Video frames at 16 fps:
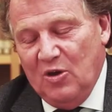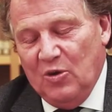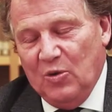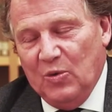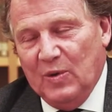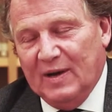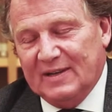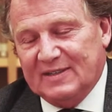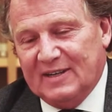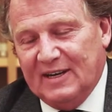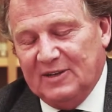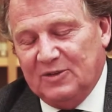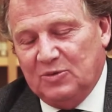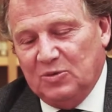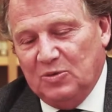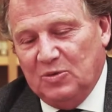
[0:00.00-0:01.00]
you are
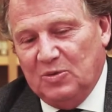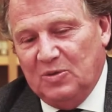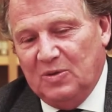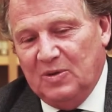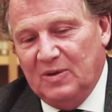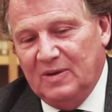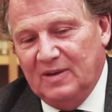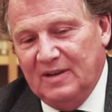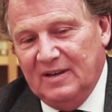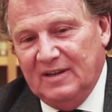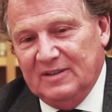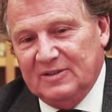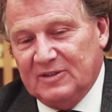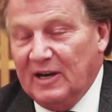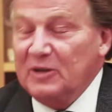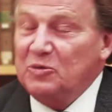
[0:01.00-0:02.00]
trying to
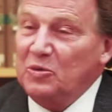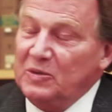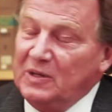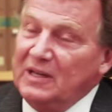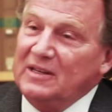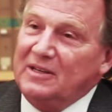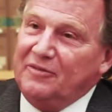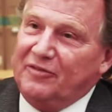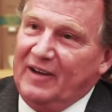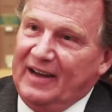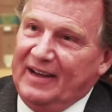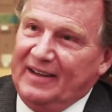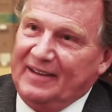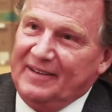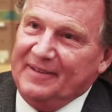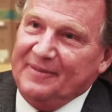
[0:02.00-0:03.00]

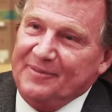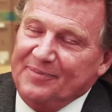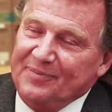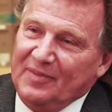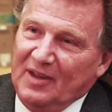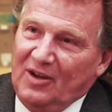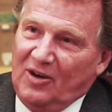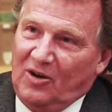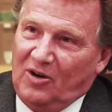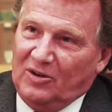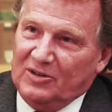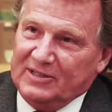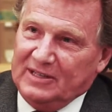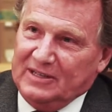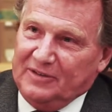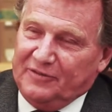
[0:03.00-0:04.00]
identify all
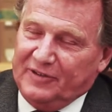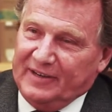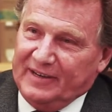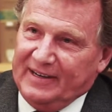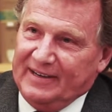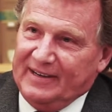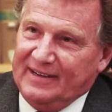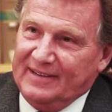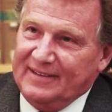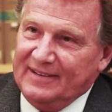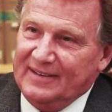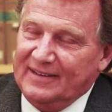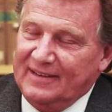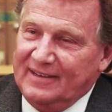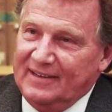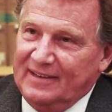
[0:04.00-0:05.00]
the different
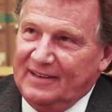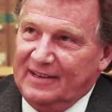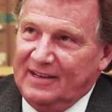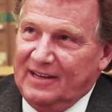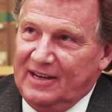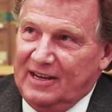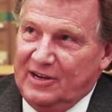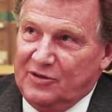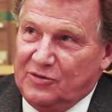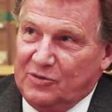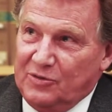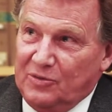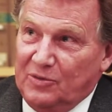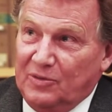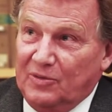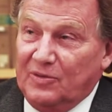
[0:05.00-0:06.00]

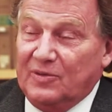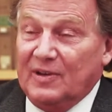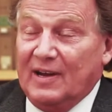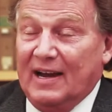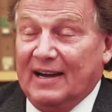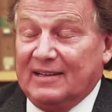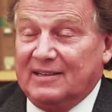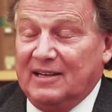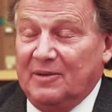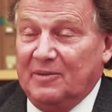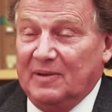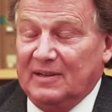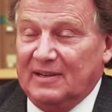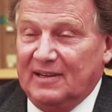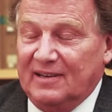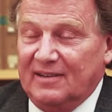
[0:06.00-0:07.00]
issues,
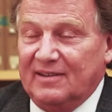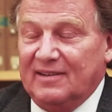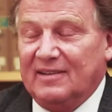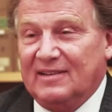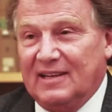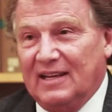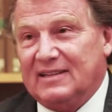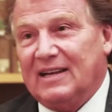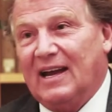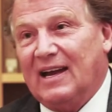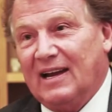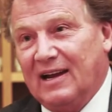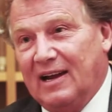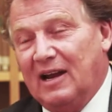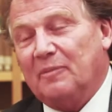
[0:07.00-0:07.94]
activities that can